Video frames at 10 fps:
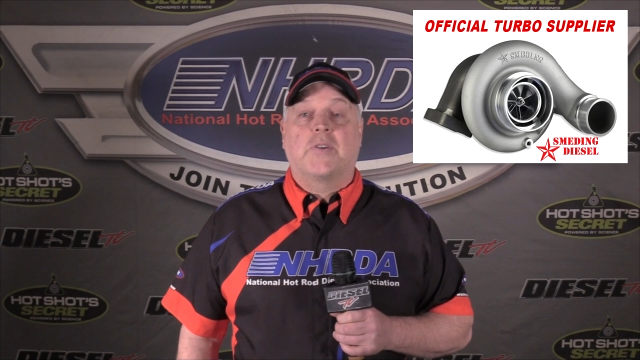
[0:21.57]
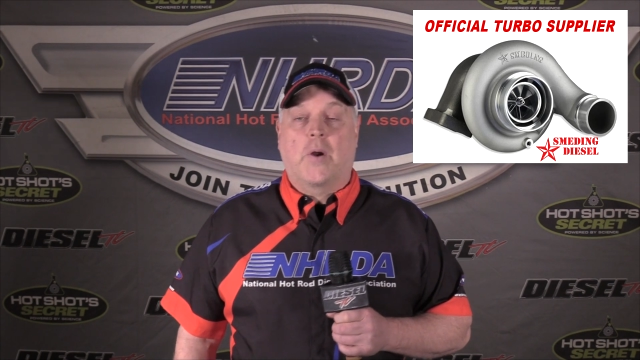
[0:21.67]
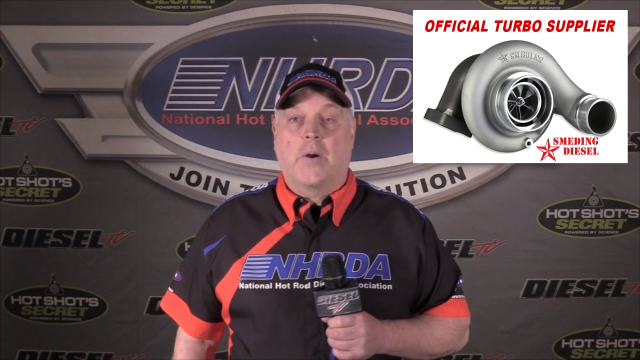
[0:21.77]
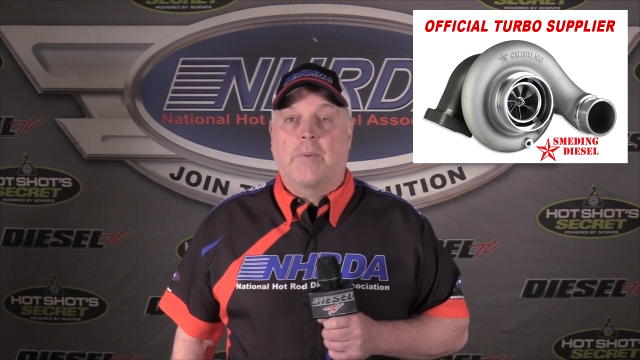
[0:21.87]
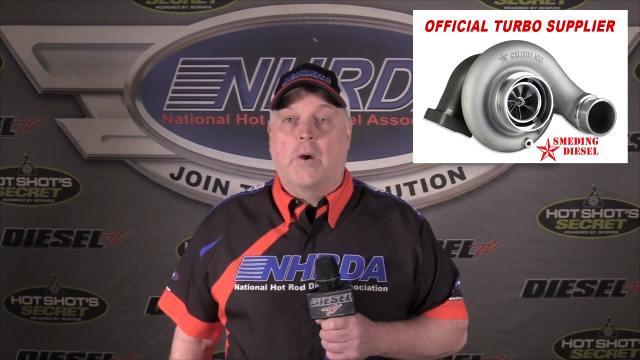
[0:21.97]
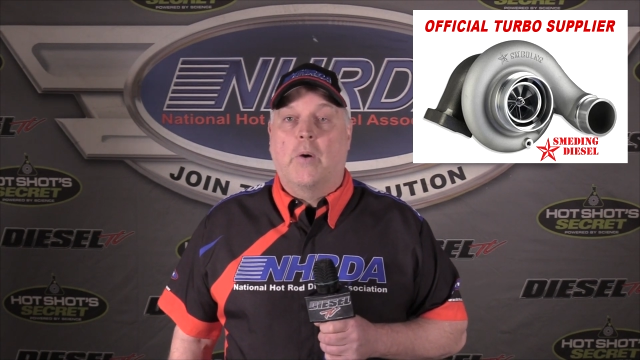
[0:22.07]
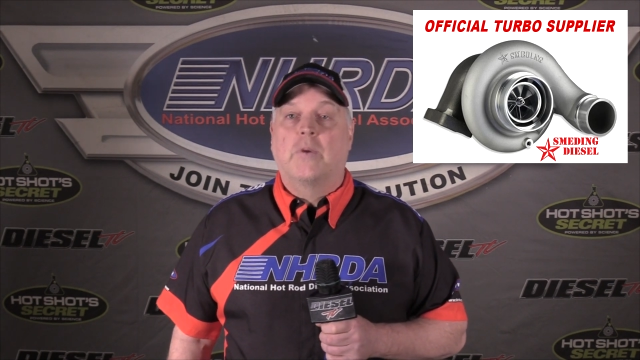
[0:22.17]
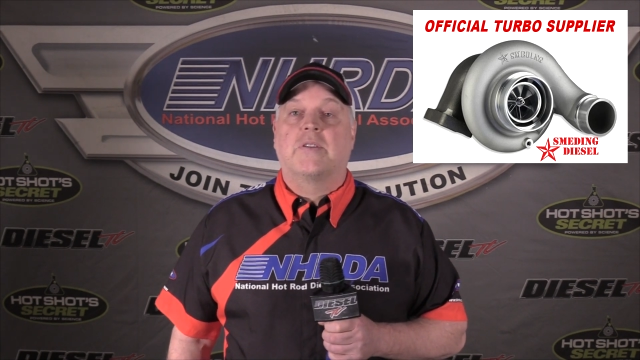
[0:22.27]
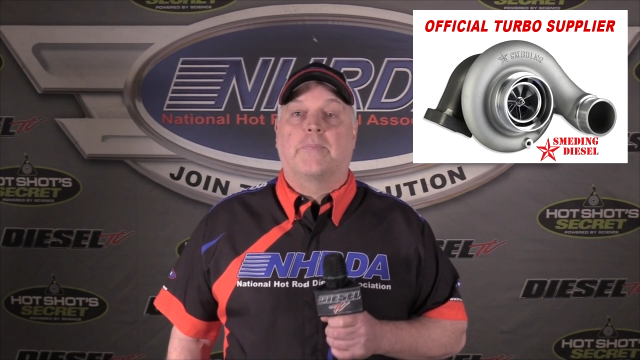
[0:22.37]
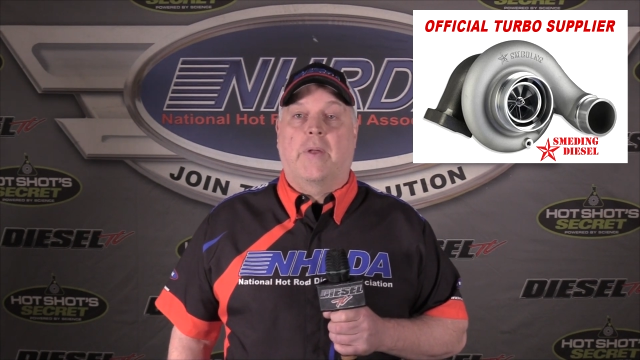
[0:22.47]
turbo
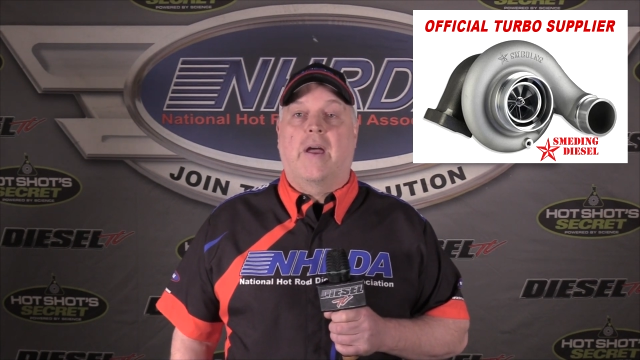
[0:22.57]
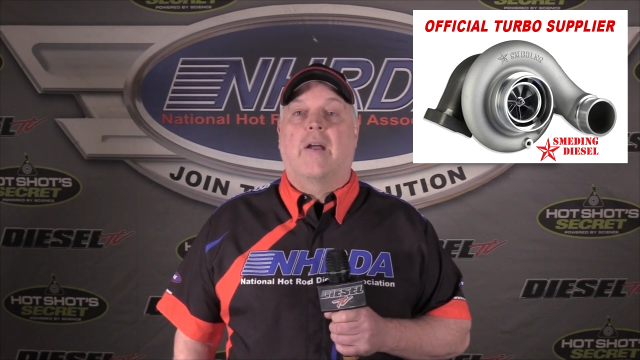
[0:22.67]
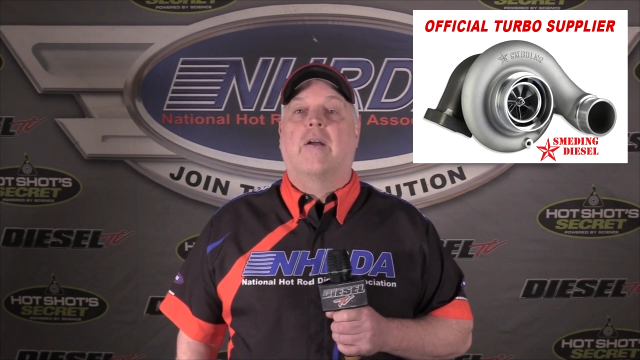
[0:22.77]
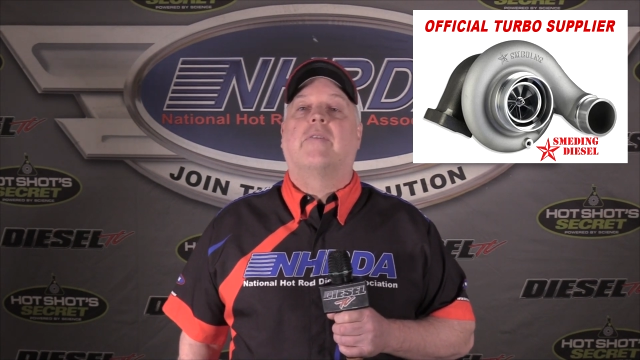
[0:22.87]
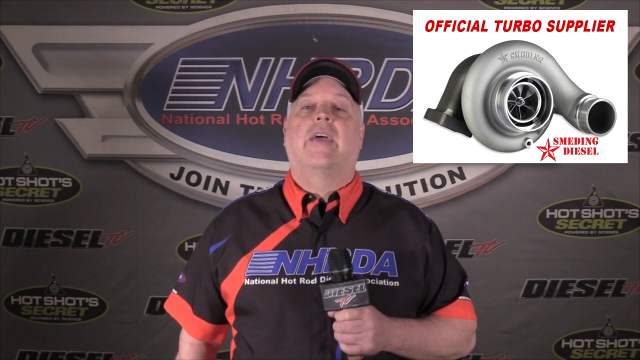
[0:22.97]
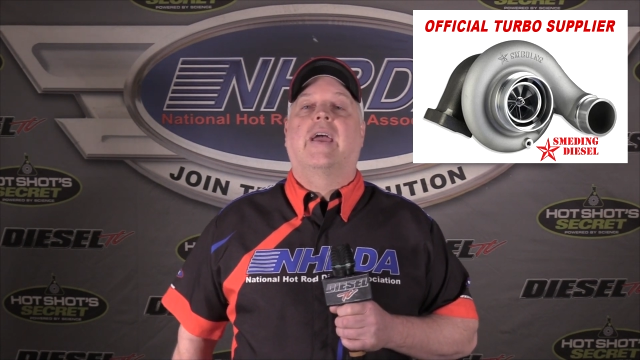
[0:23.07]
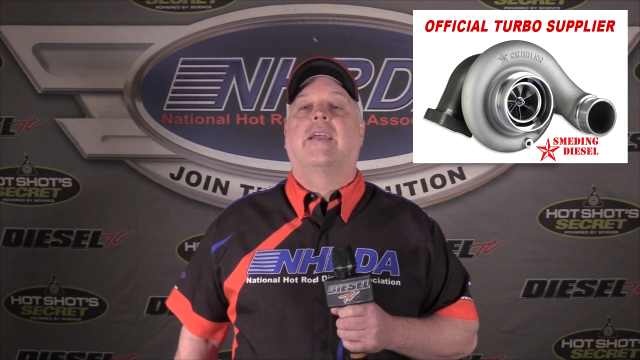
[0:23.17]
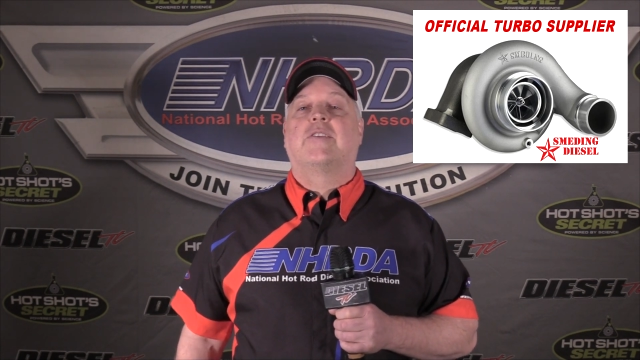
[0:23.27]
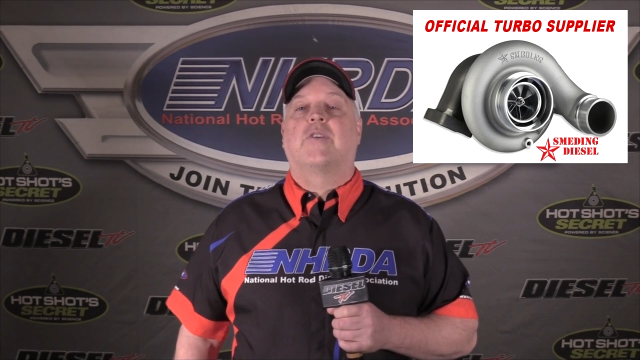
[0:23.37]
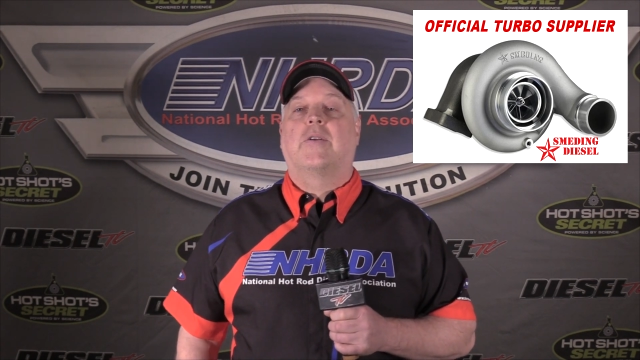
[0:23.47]
supplier of the
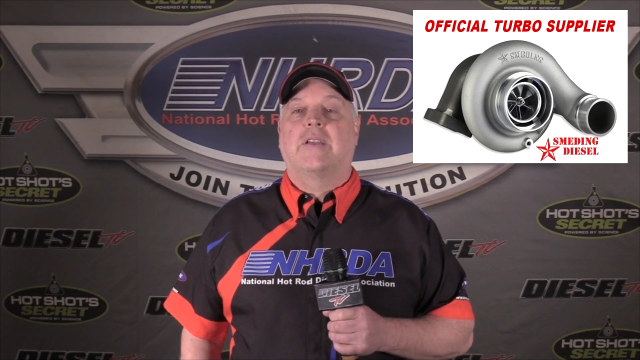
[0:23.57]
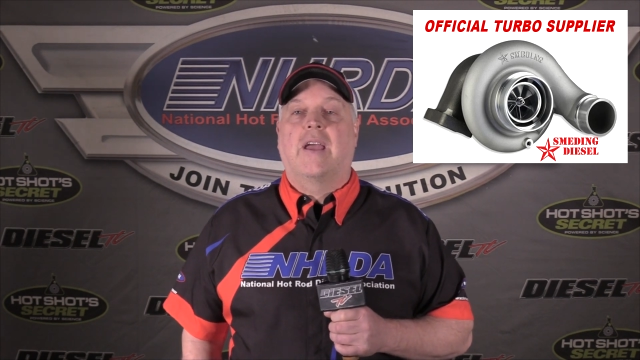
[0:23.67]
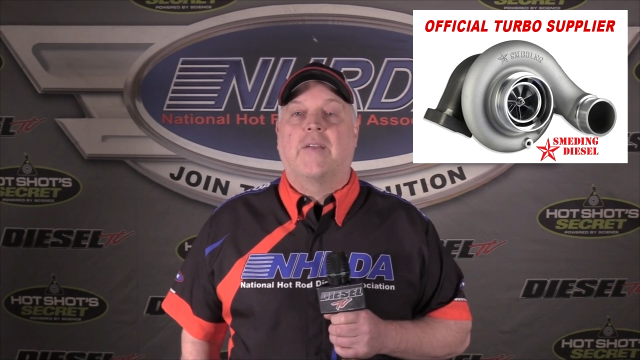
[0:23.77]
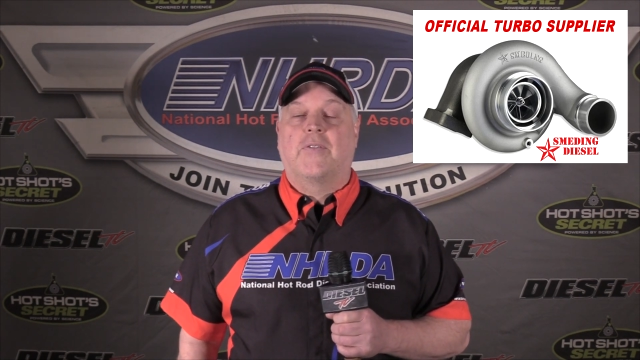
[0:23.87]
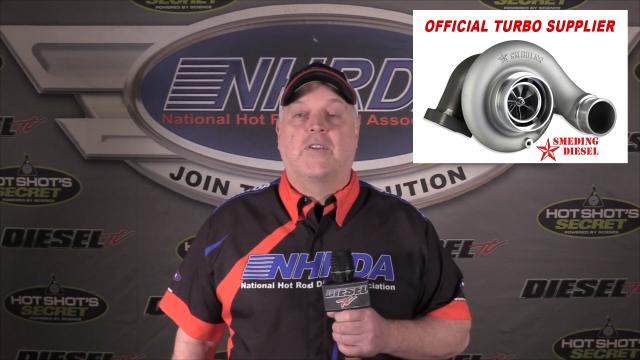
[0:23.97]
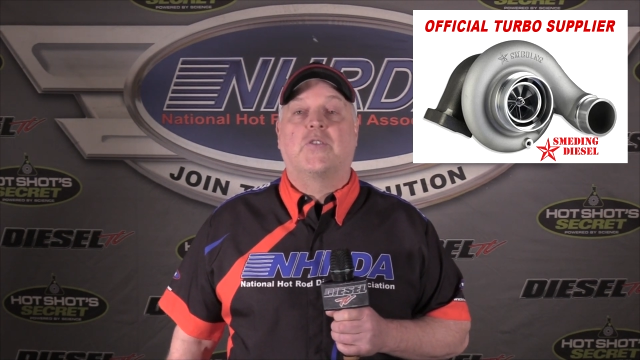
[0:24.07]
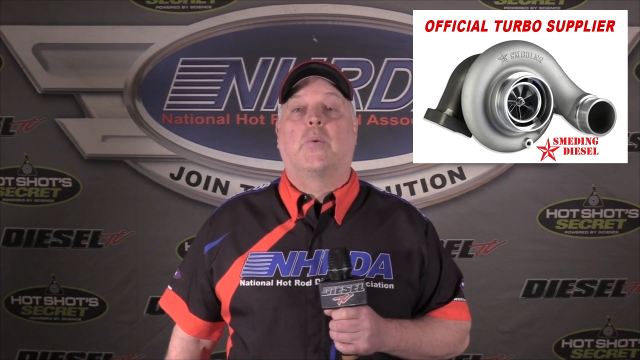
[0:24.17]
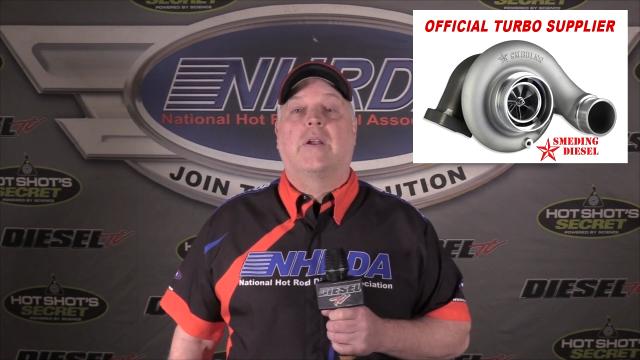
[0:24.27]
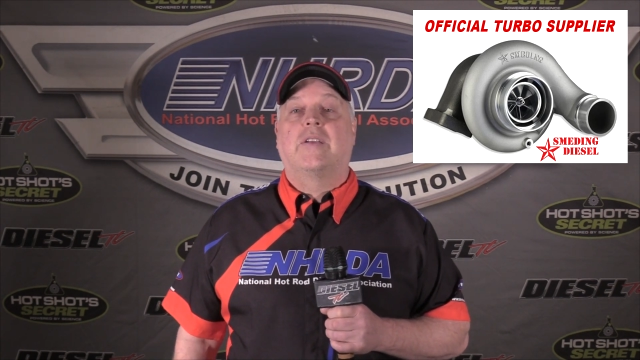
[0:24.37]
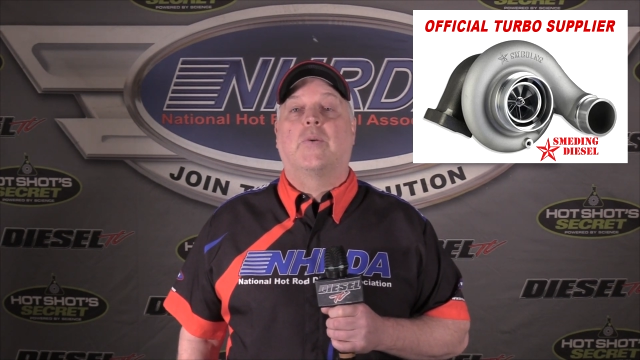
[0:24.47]
Nhrda for the
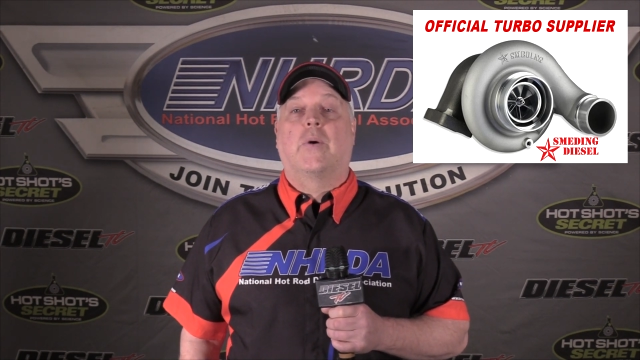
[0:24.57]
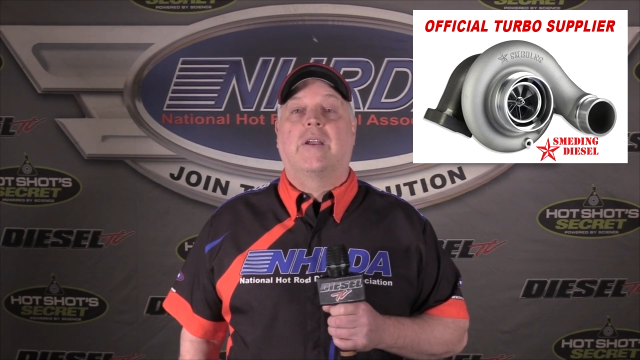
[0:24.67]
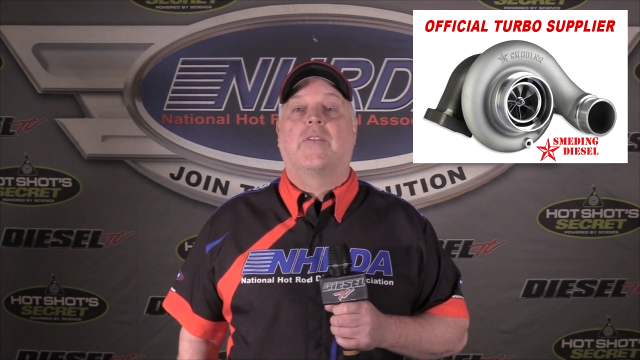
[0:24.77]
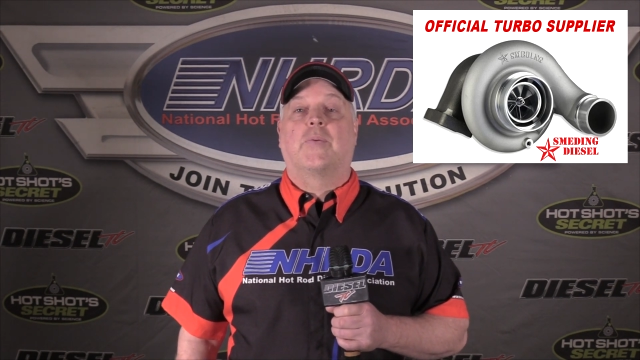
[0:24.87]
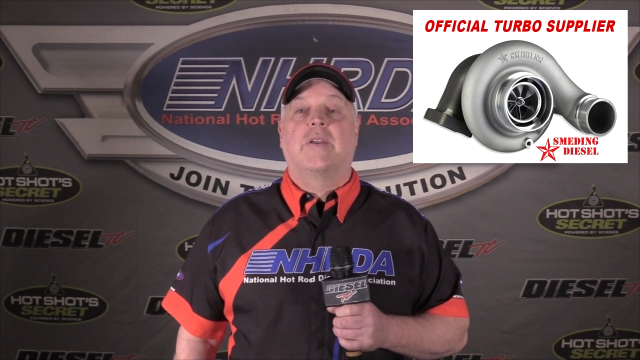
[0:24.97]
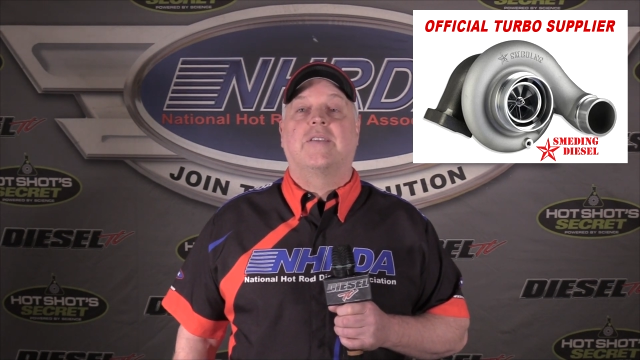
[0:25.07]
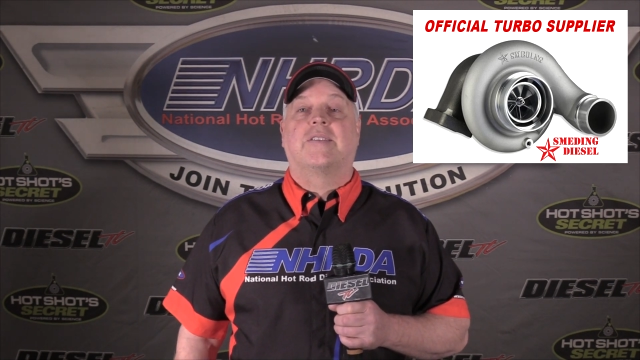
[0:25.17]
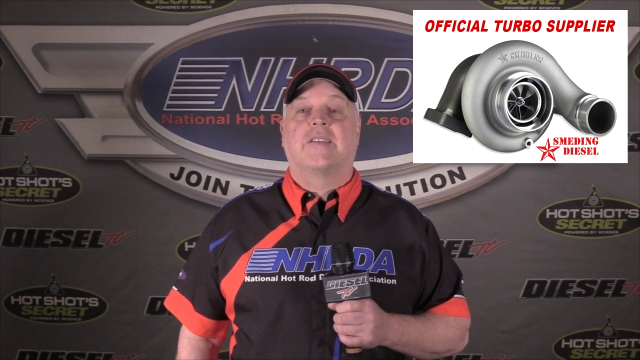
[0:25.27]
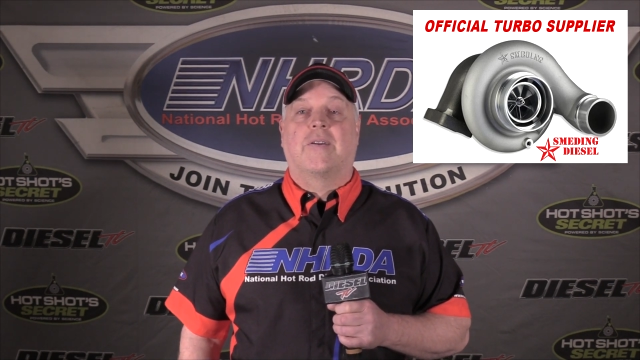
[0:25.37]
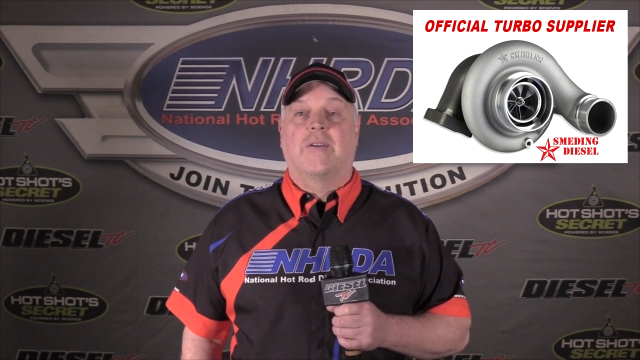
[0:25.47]
2023
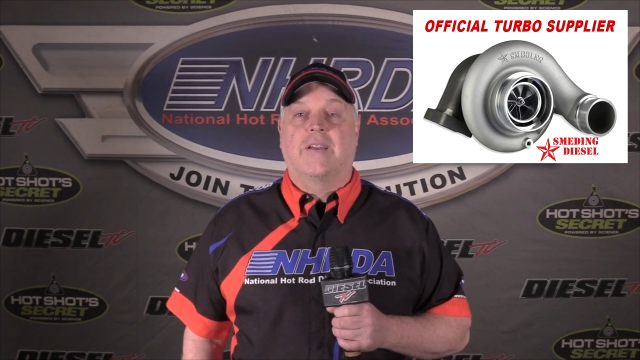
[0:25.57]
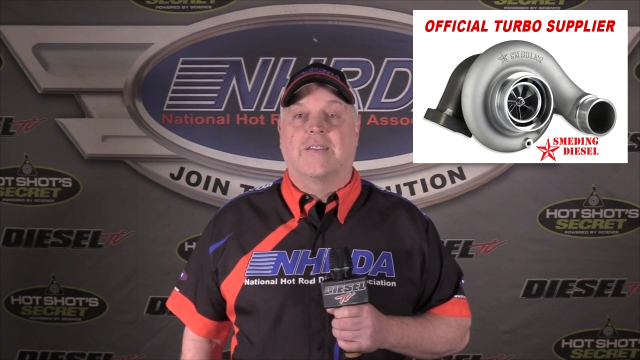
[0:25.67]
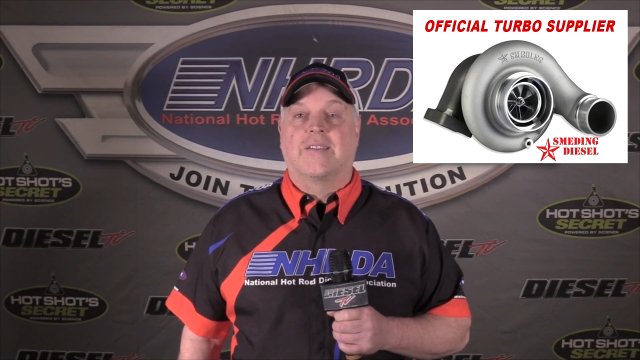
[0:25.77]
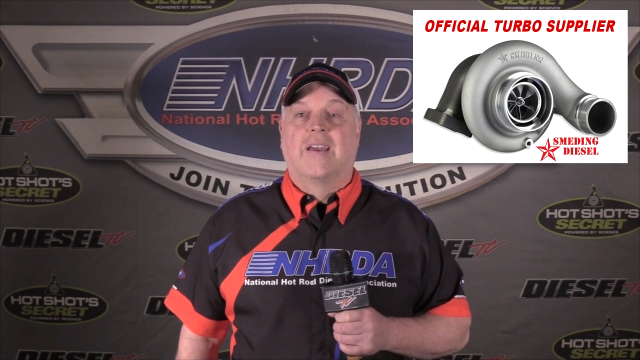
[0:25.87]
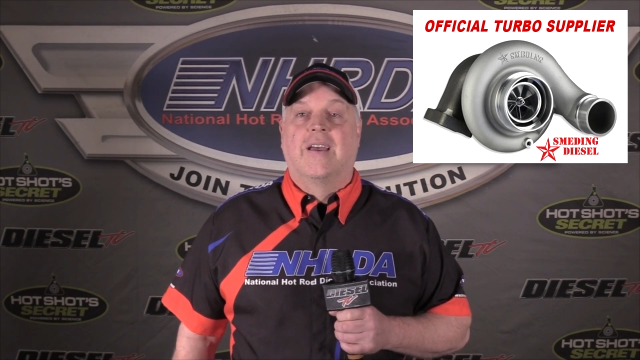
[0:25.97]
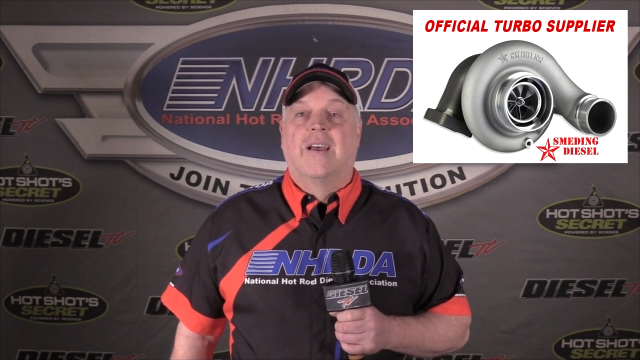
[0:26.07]
series.